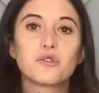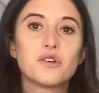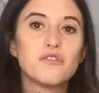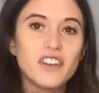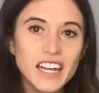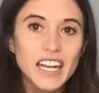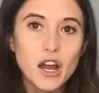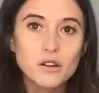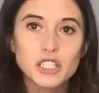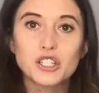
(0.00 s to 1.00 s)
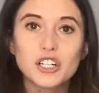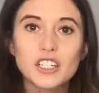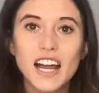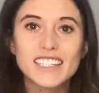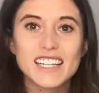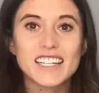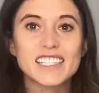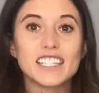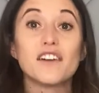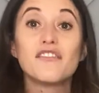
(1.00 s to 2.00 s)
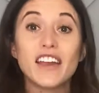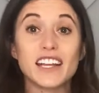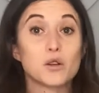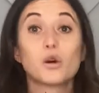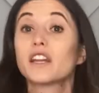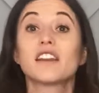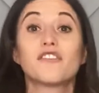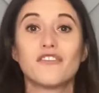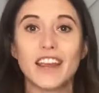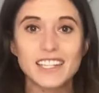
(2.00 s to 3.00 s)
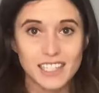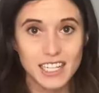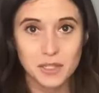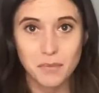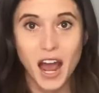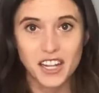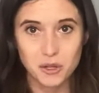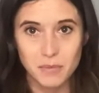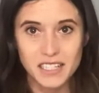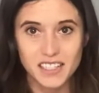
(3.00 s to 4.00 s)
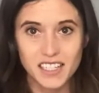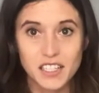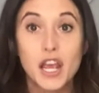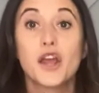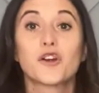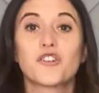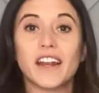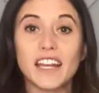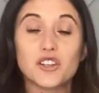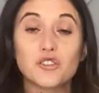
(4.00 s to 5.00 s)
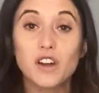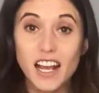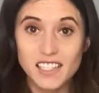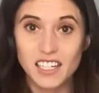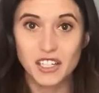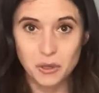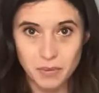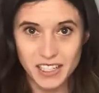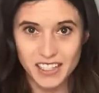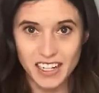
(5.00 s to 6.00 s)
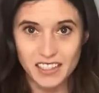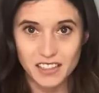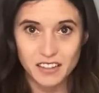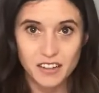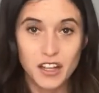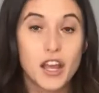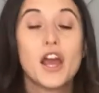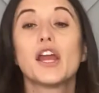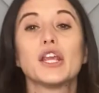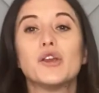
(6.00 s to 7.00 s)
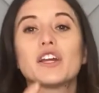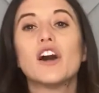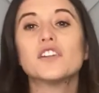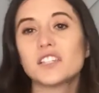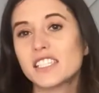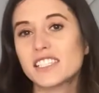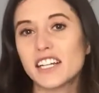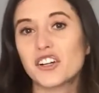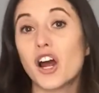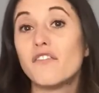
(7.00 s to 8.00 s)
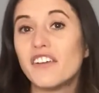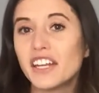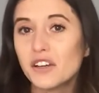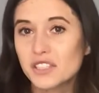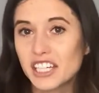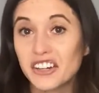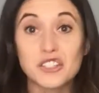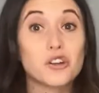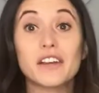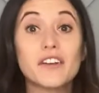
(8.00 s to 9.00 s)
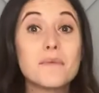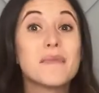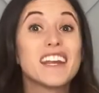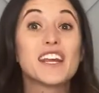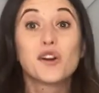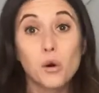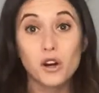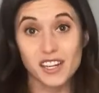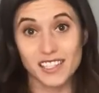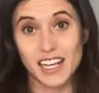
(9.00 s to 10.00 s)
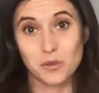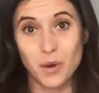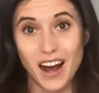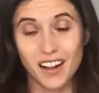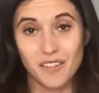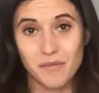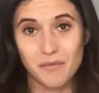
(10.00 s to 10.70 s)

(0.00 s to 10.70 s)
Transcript: Through videos, your clients get to see the face or the faces behind your business, creating trust in your business. You can also consider a video series or even a mini course as well.